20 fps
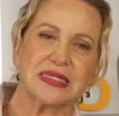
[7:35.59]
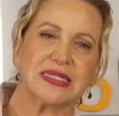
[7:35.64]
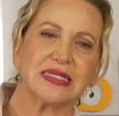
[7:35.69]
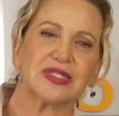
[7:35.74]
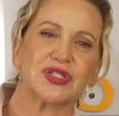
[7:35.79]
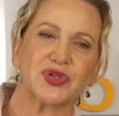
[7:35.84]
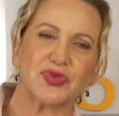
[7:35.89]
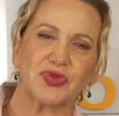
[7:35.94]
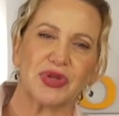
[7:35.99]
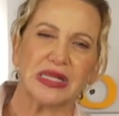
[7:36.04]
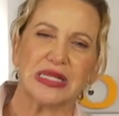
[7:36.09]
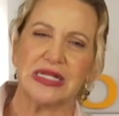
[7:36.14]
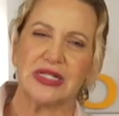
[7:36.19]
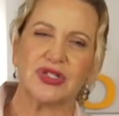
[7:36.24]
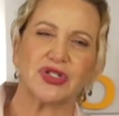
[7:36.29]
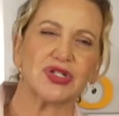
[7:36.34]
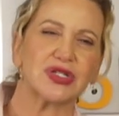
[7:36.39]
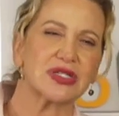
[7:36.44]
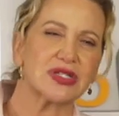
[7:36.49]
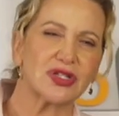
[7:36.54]
it's a really
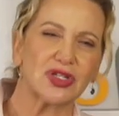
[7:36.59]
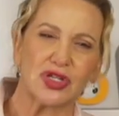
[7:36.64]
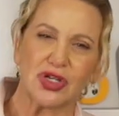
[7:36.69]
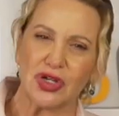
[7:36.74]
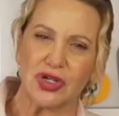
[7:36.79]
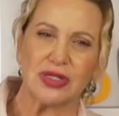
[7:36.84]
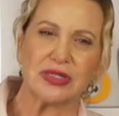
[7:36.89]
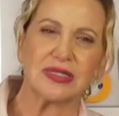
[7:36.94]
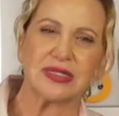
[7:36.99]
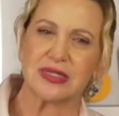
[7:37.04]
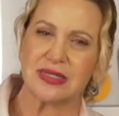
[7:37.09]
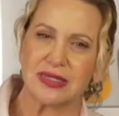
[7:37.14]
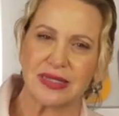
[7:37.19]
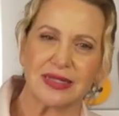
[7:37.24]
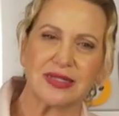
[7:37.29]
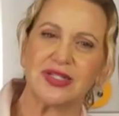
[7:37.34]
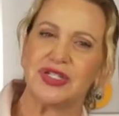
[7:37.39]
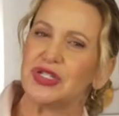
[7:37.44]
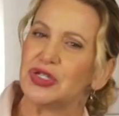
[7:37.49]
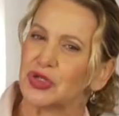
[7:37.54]
just good,
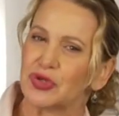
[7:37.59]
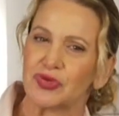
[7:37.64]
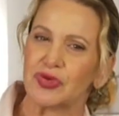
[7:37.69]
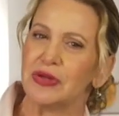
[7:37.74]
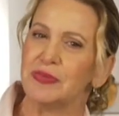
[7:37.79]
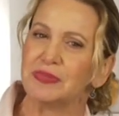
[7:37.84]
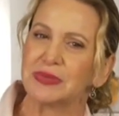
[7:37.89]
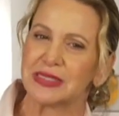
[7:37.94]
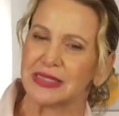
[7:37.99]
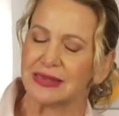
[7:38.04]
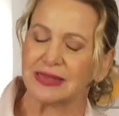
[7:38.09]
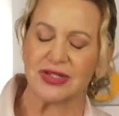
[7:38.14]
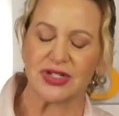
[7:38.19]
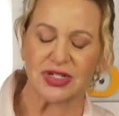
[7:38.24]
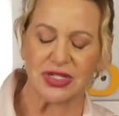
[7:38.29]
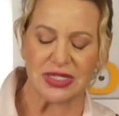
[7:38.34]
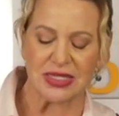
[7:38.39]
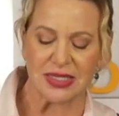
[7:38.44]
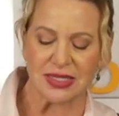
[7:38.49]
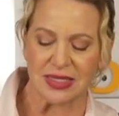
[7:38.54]
stick to your rib,
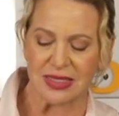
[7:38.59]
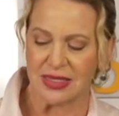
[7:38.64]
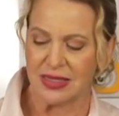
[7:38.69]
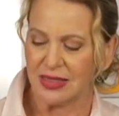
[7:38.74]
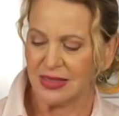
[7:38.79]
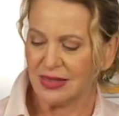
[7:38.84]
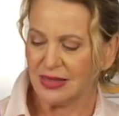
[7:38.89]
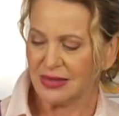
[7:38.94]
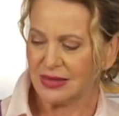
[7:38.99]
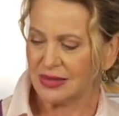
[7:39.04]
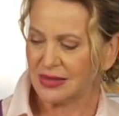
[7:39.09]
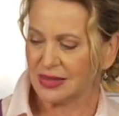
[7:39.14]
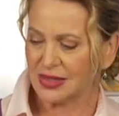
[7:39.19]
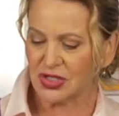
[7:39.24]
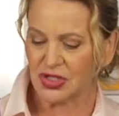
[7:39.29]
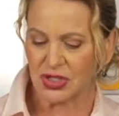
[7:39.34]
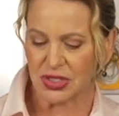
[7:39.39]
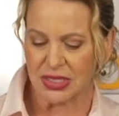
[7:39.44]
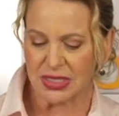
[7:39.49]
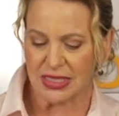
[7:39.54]
delicious,
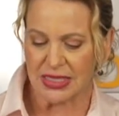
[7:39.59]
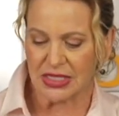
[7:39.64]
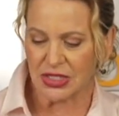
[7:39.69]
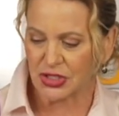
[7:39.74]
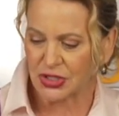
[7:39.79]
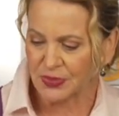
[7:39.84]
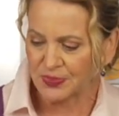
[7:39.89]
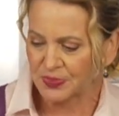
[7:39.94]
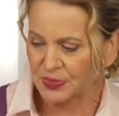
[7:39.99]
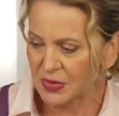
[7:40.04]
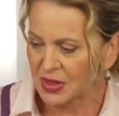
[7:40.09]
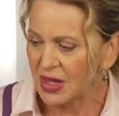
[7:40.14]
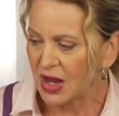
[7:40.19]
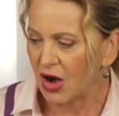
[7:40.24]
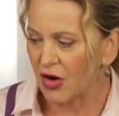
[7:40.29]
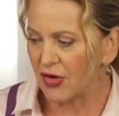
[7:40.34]
delicious dish. All